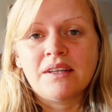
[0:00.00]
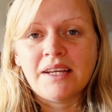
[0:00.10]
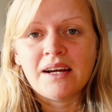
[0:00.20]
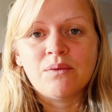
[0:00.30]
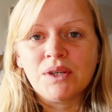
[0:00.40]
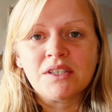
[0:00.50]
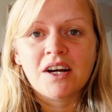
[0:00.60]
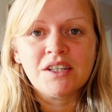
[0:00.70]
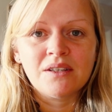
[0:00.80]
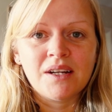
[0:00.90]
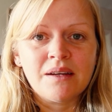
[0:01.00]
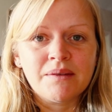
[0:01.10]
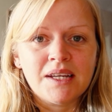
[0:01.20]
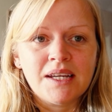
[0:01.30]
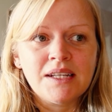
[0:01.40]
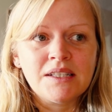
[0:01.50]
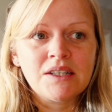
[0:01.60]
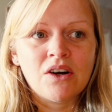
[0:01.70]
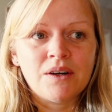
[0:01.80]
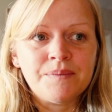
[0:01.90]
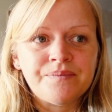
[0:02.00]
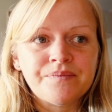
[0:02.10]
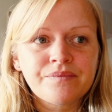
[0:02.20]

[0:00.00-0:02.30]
yeah, we started too late with it. He's got